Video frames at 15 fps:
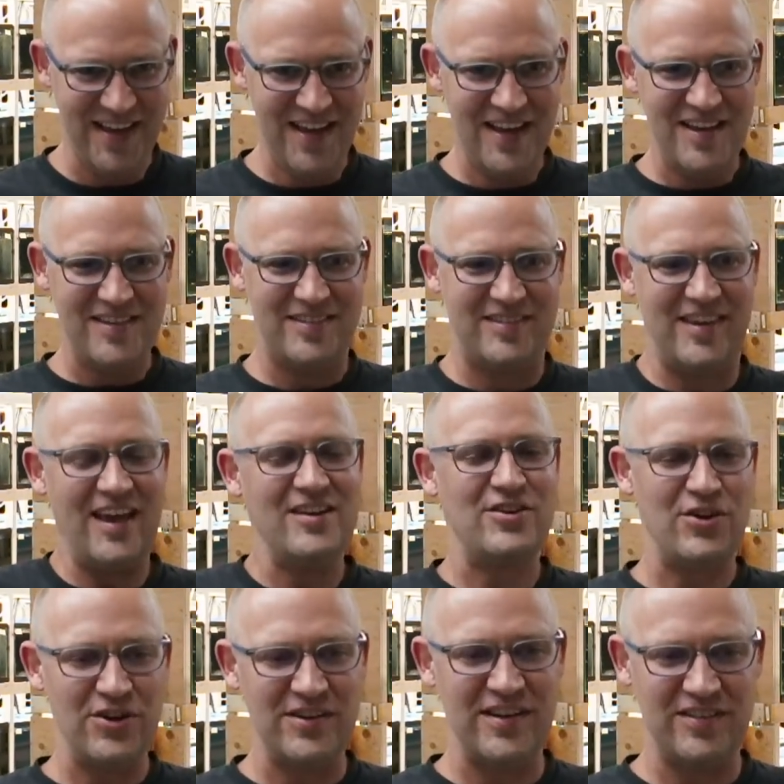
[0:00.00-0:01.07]

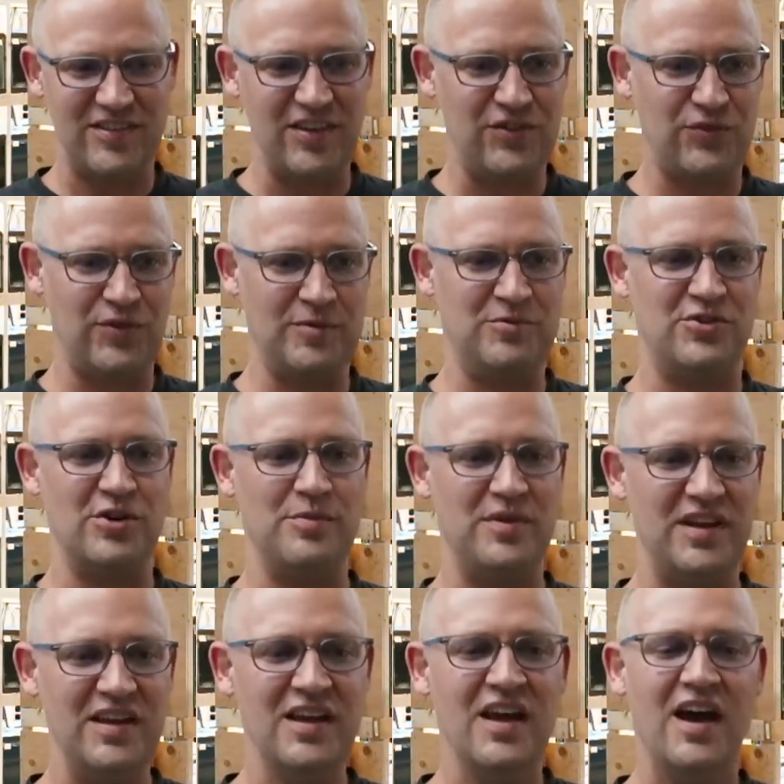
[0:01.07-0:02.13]
Stedker discus from
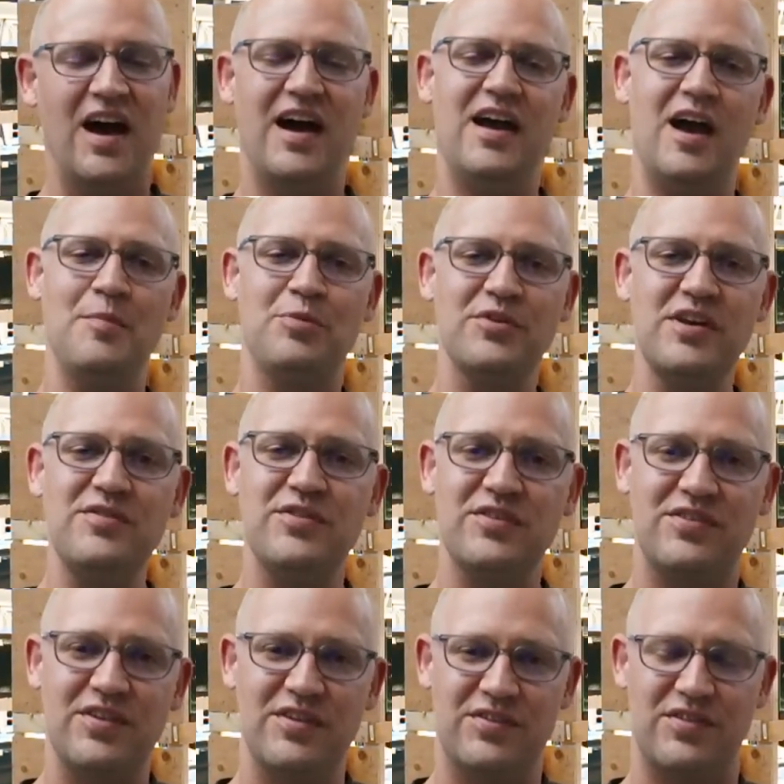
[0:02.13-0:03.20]
Germany. I believe this
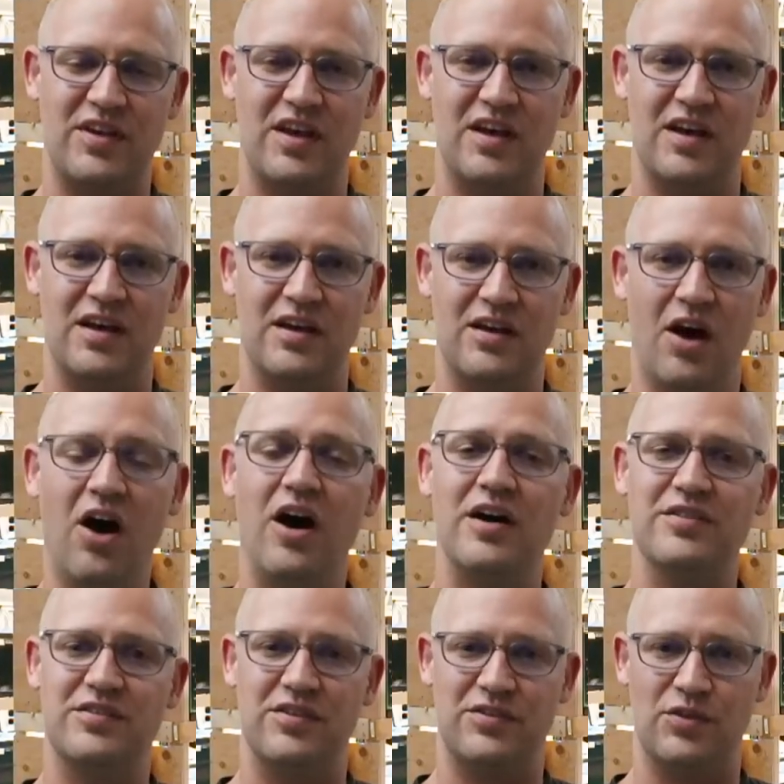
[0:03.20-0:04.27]
is...
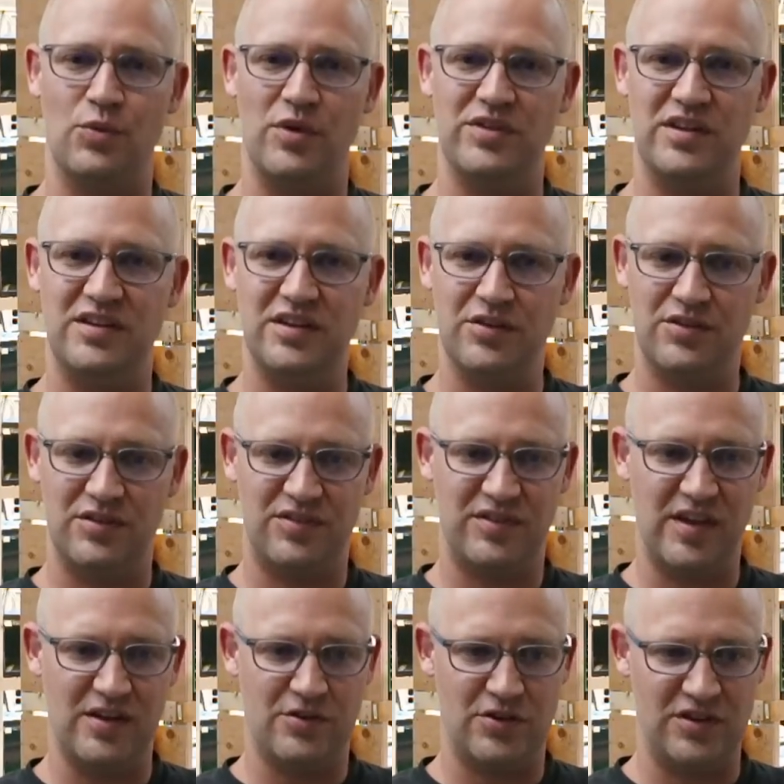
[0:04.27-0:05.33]
Hans is the one that deals in
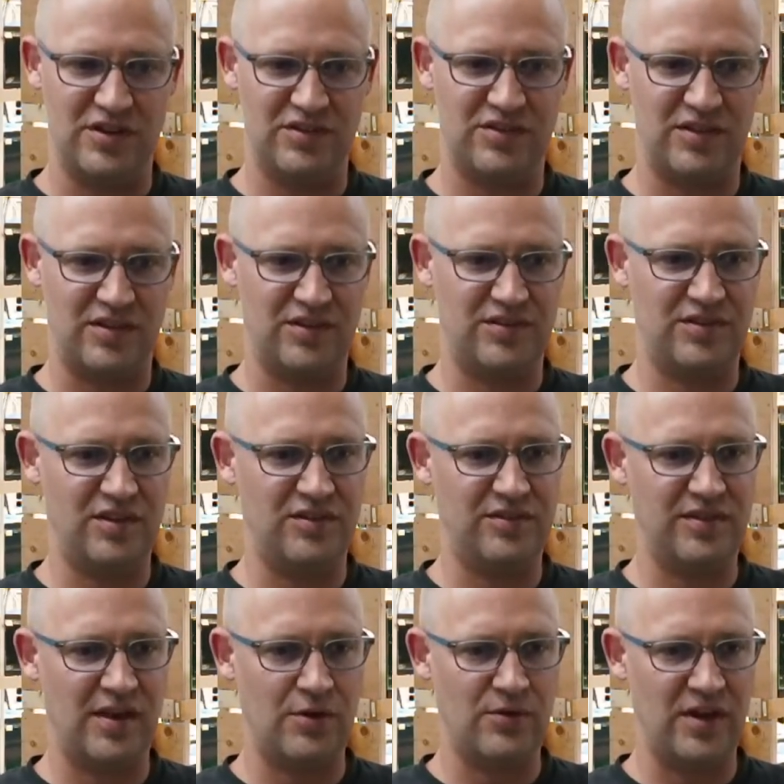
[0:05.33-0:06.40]
Stedker discus. Isn't
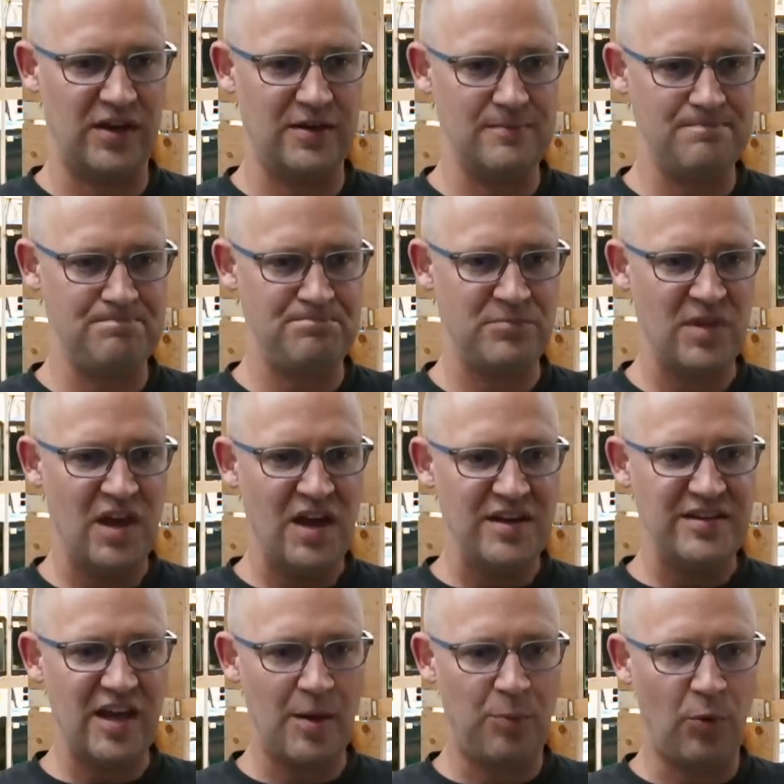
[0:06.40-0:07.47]
that right?
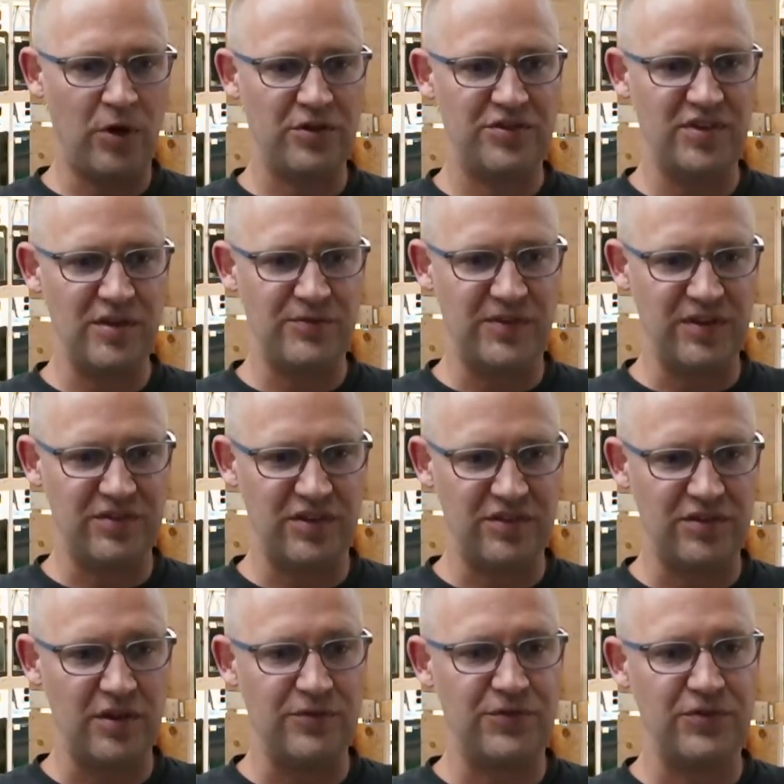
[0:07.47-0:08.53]
Tap water safe discus.
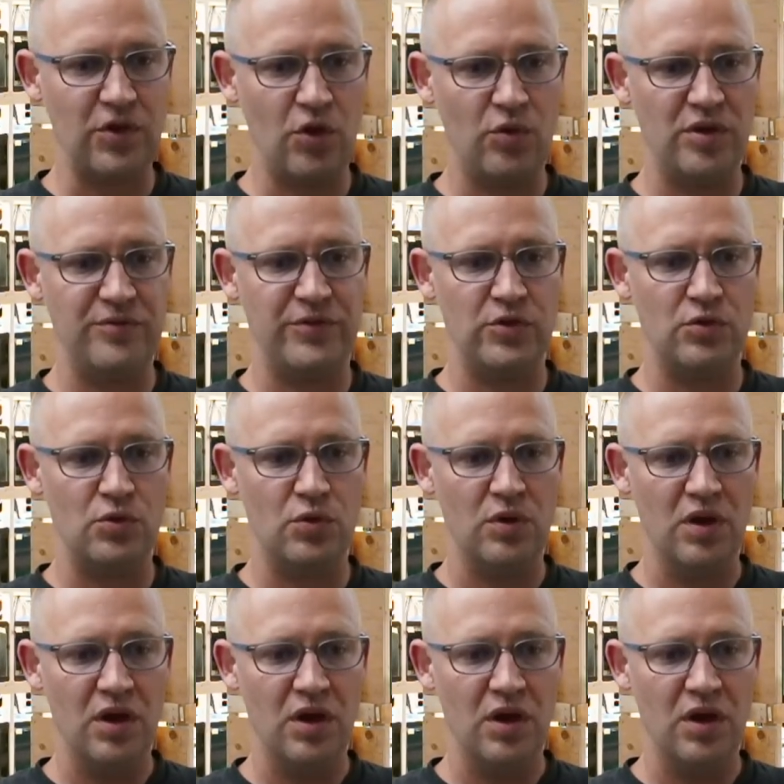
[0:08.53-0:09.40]
If so, have you